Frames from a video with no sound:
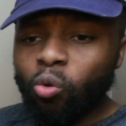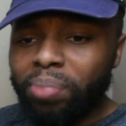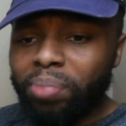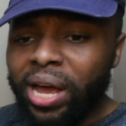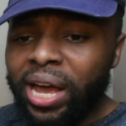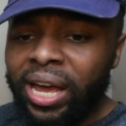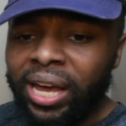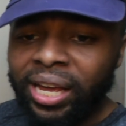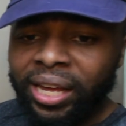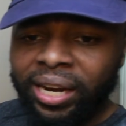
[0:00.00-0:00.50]

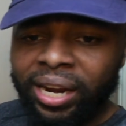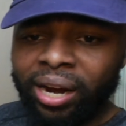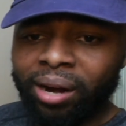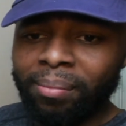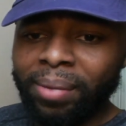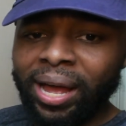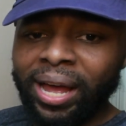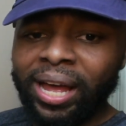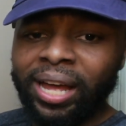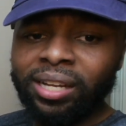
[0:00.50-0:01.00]
big in there,
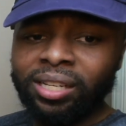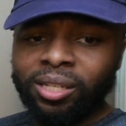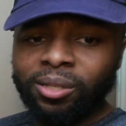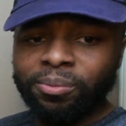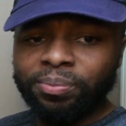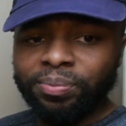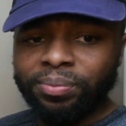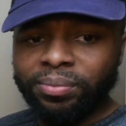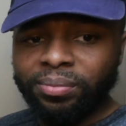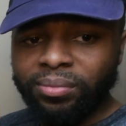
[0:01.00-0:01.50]
man.
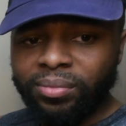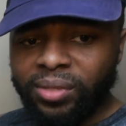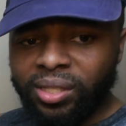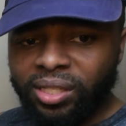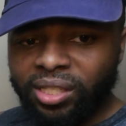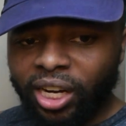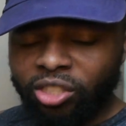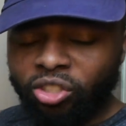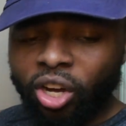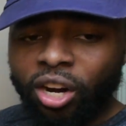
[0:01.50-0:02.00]

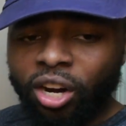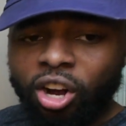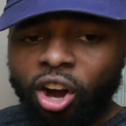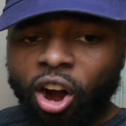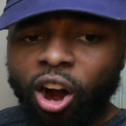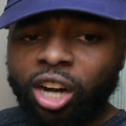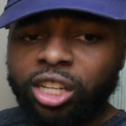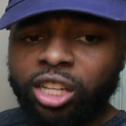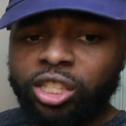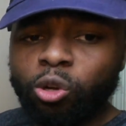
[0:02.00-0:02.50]
It's like trying to
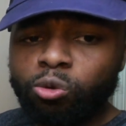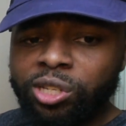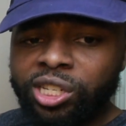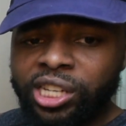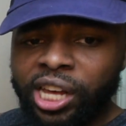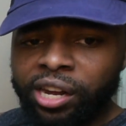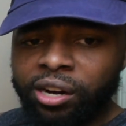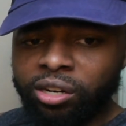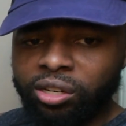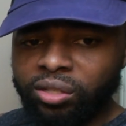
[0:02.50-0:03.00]
guard two
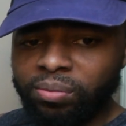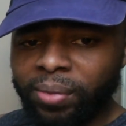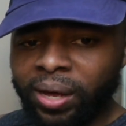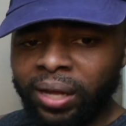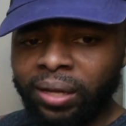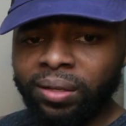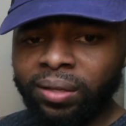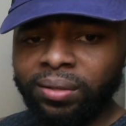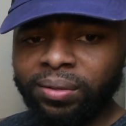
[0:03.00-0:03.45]
centers, man.